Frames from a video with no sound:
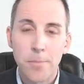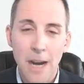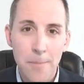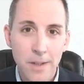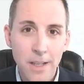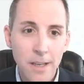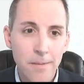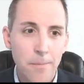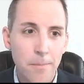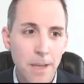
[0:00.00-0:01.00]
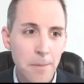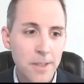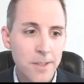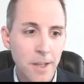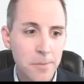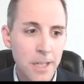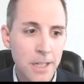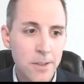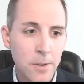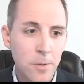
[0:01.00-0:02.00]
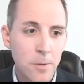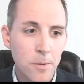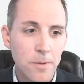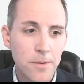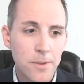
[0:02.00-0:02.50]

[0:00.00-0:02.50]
property may be subject to